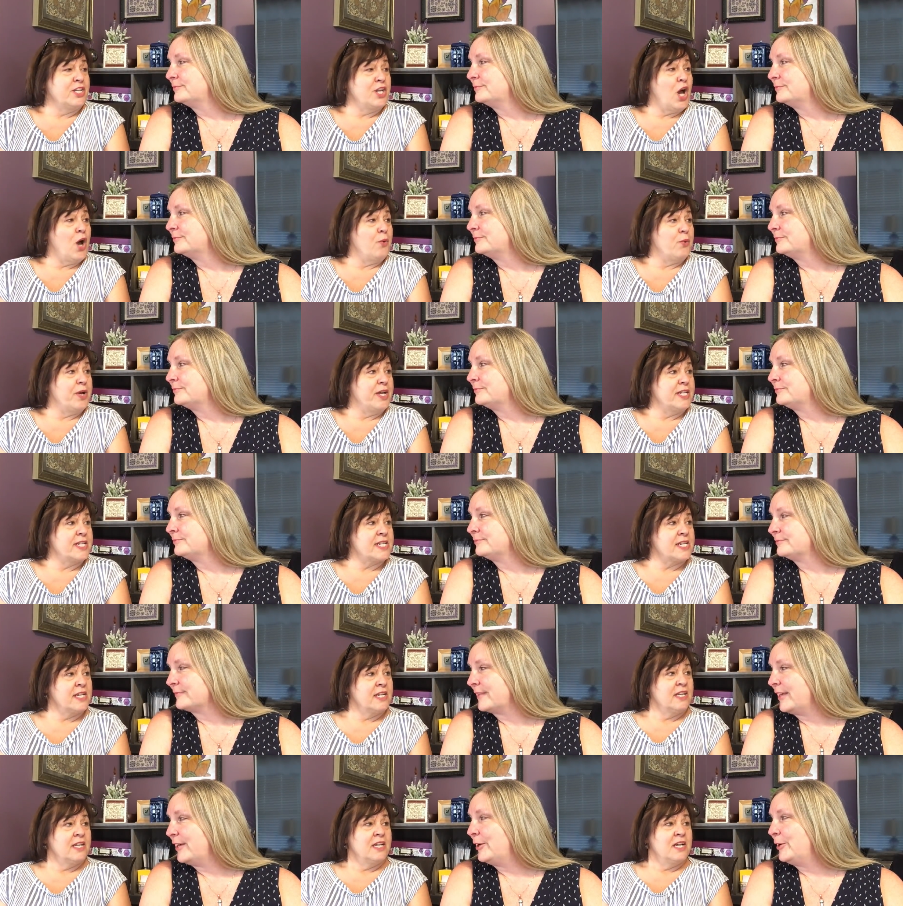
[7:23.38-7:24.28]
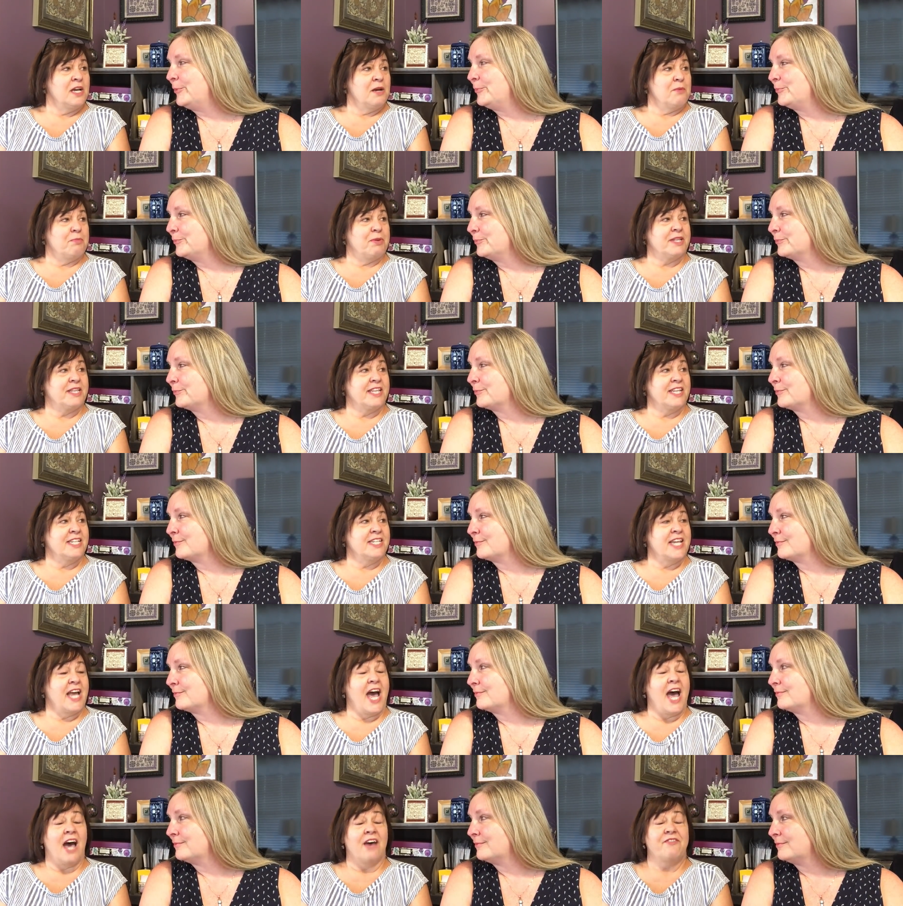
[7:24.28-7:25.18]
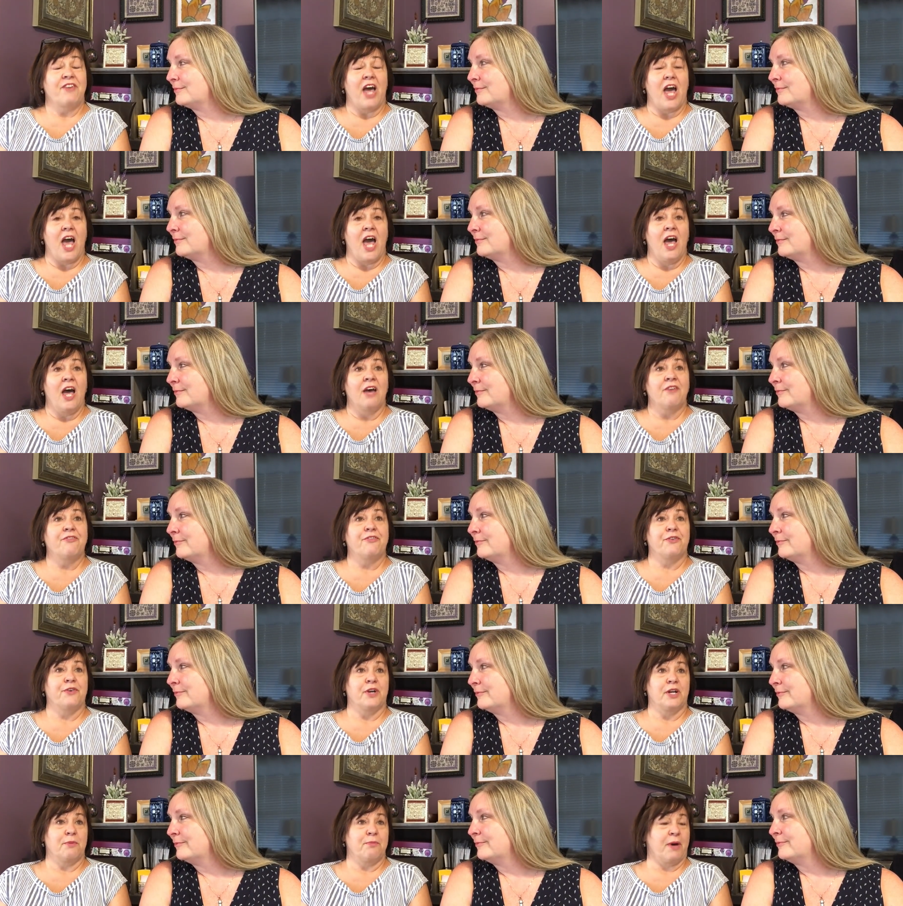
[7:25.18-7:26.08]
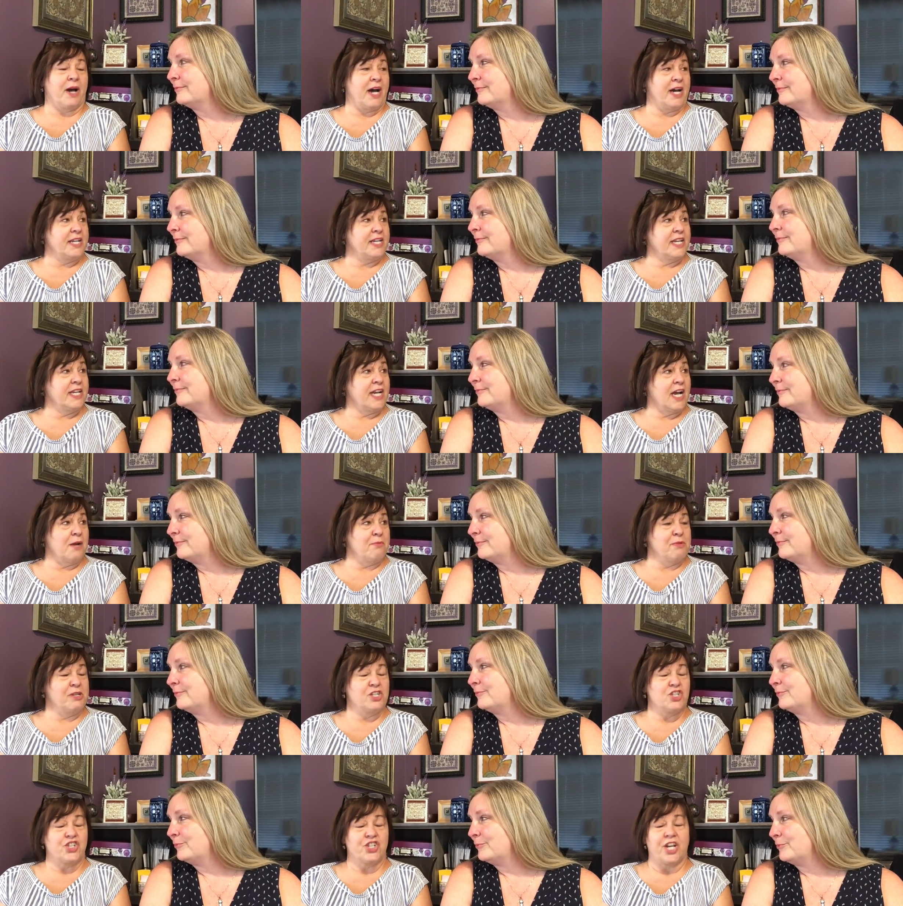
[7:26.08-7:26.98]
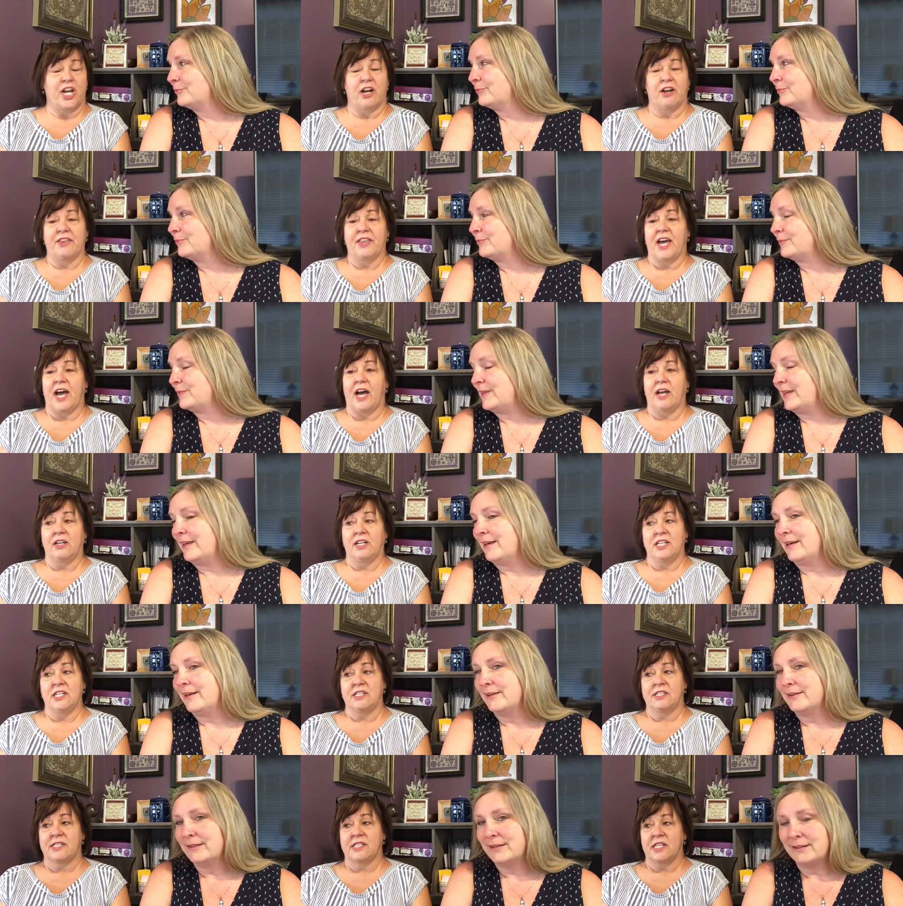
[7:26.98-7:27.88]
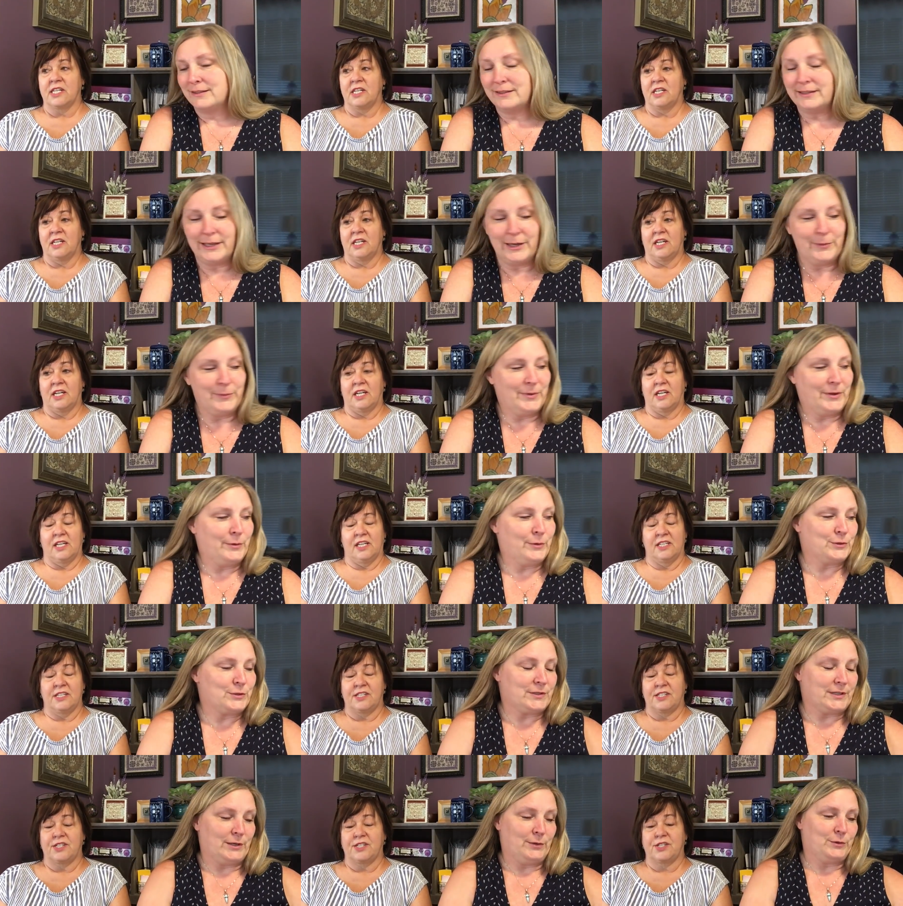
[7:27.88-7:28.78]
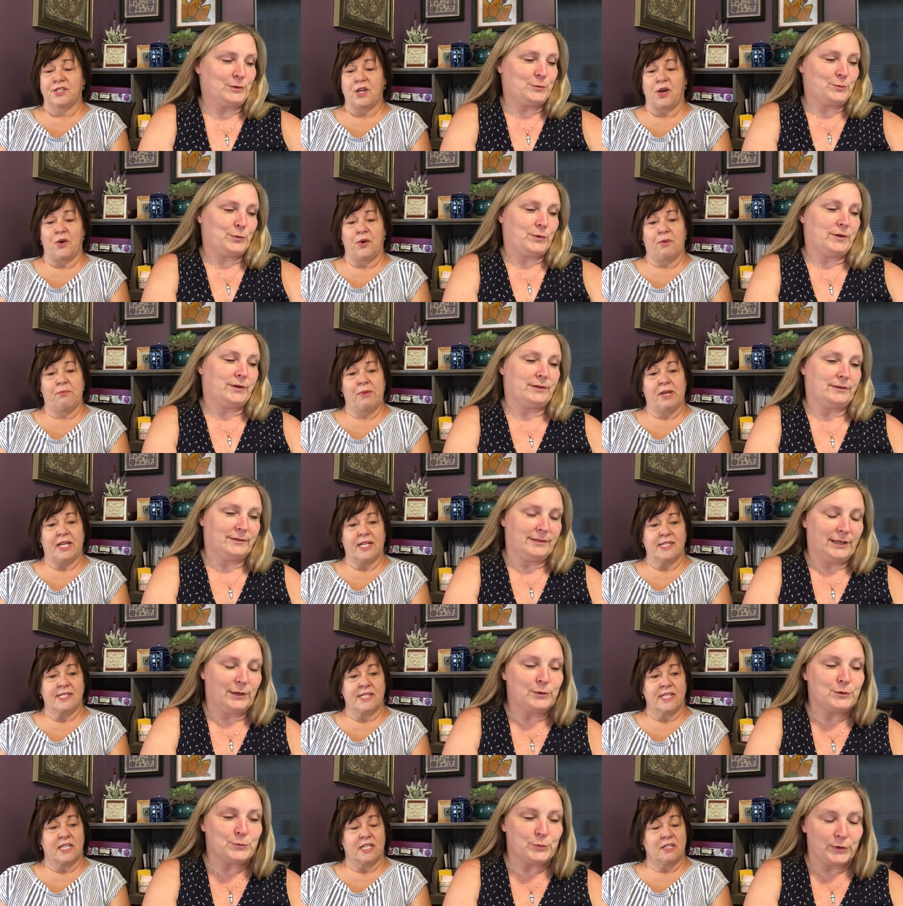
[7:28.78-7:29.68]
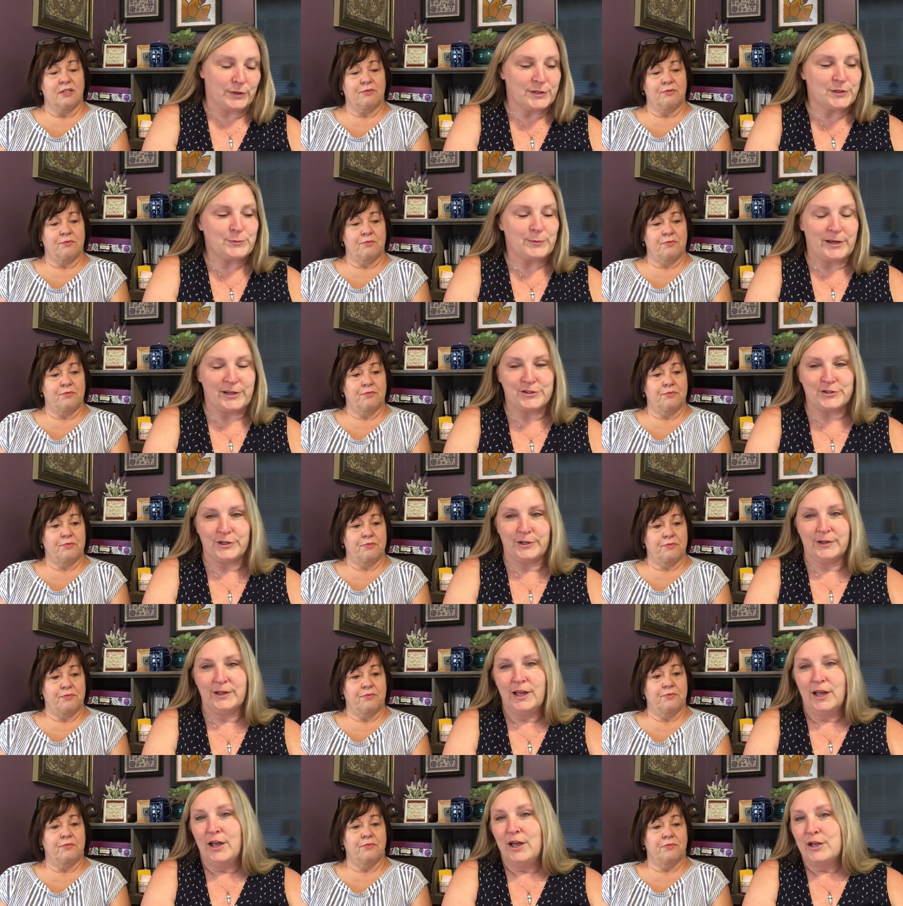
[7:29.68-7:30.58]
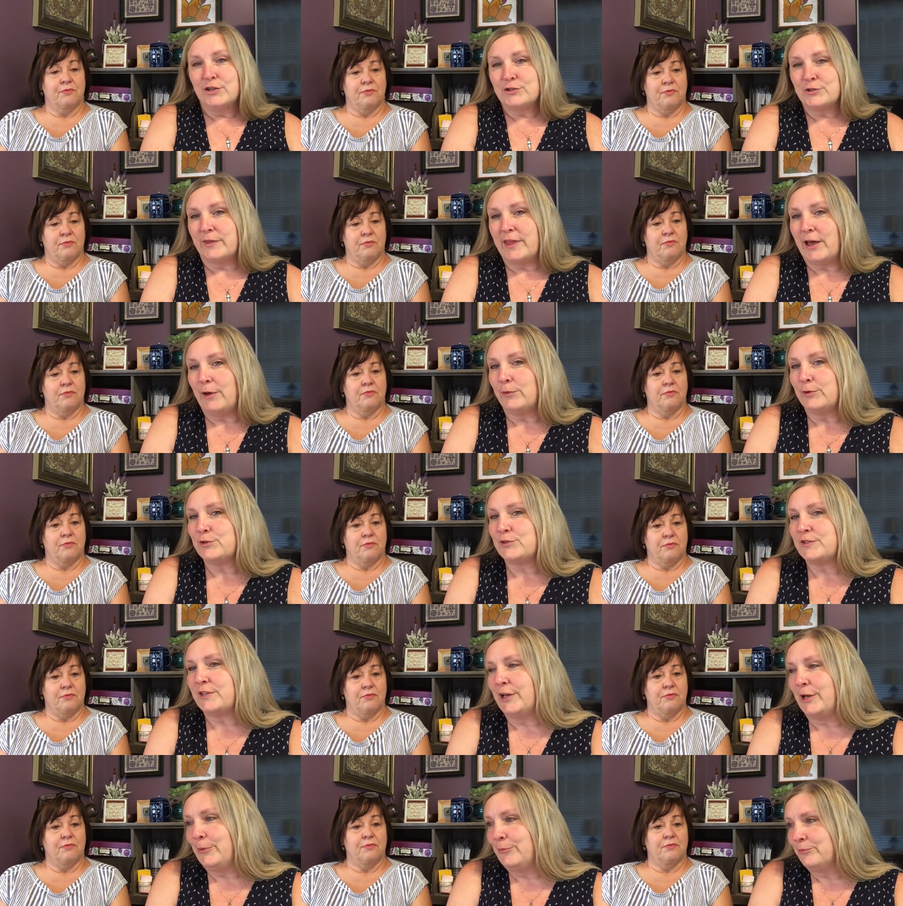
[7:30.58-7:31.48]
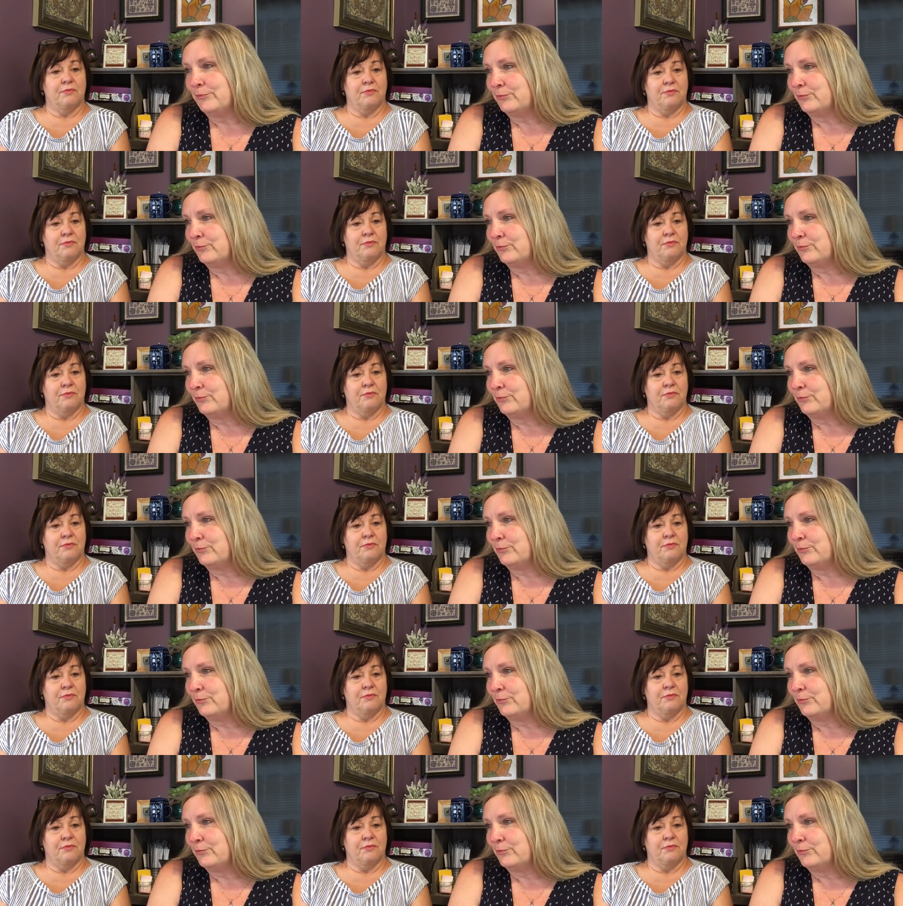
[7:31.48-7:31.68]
Speaker 1: know it. Yeah. But then to have everybody come and share that yeah. is Yep, it was it was so pretty,
Speaker 2: it was pretty special. So that was um